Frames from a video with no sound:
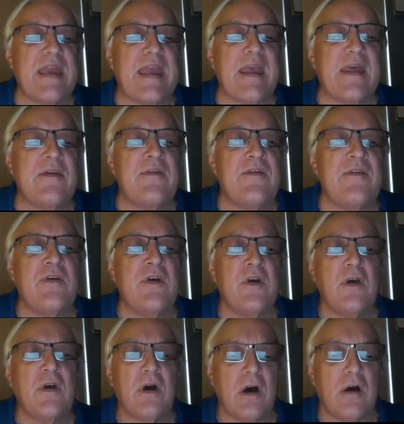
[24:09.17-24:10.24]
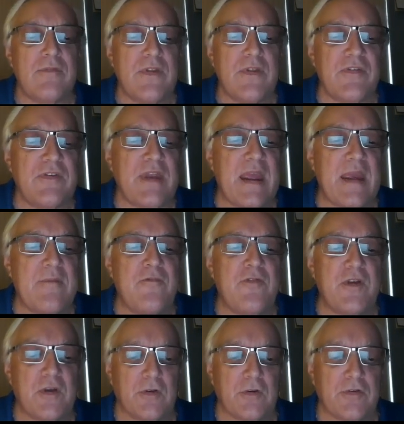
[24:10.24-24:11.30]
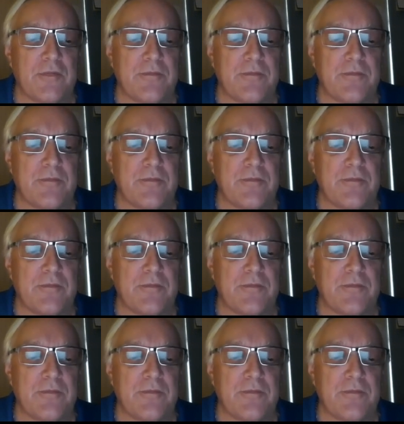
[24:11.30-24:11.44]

end of this name field.